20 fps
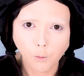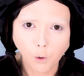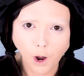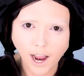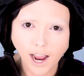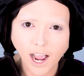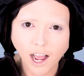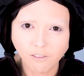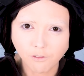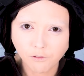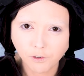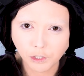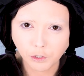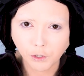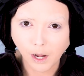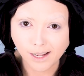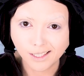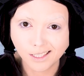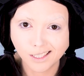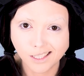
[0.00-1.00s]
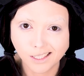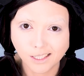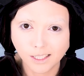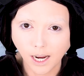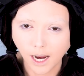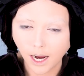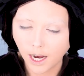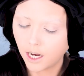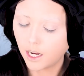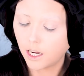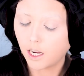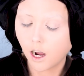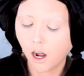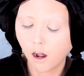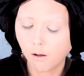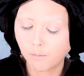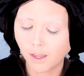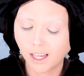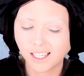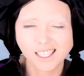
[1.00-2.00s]
I have for you guys today.
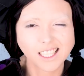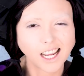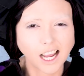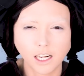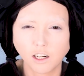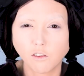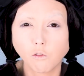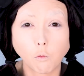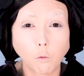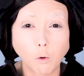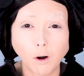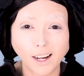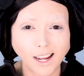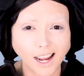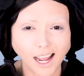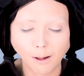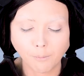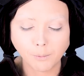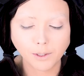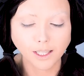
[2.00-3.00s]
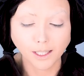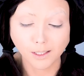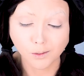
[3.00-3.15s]
Um, that's kind of what happened.